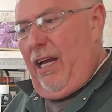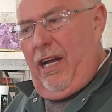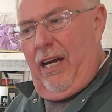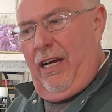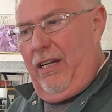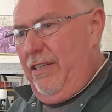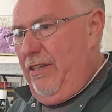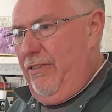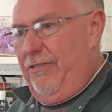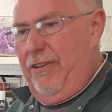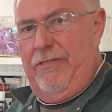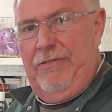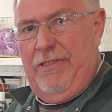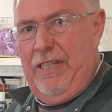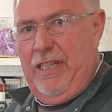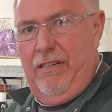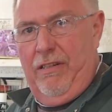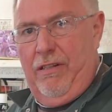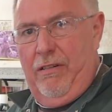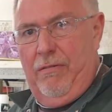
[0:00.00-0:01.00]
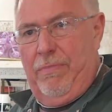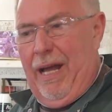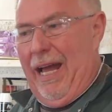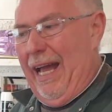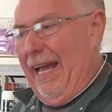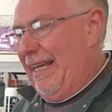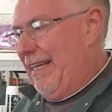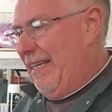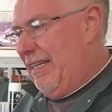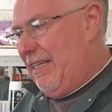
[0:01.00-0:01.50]
On a 50-year-old
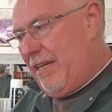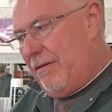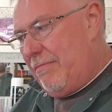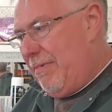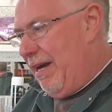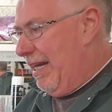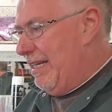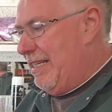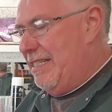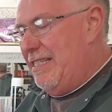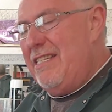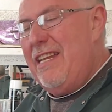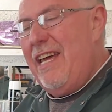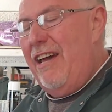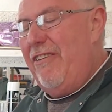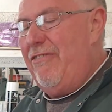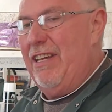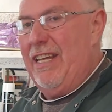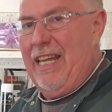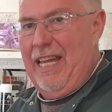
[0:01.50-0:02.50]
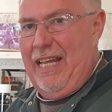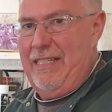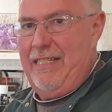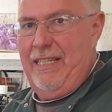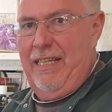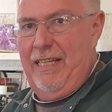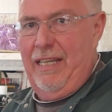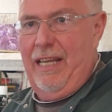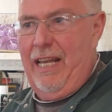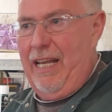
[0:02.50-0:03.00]
bike, you might never get
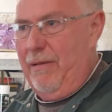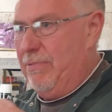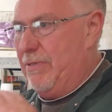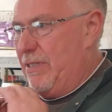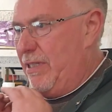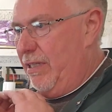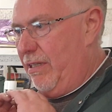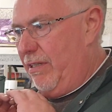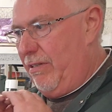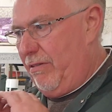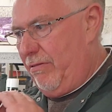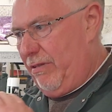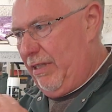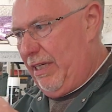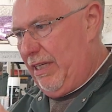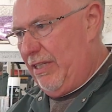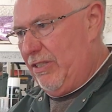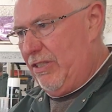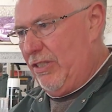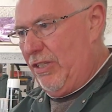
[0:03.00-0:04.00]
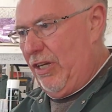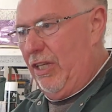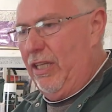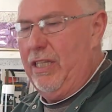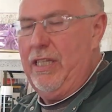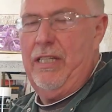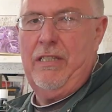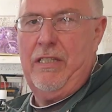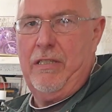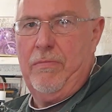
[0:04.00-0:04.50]
it absolutely
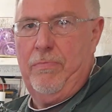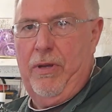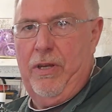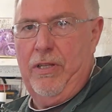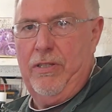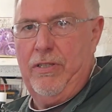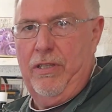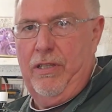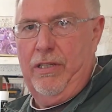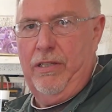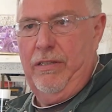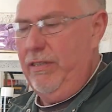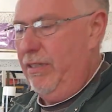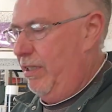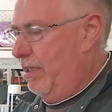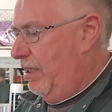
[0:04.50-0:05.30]
solid, spot on.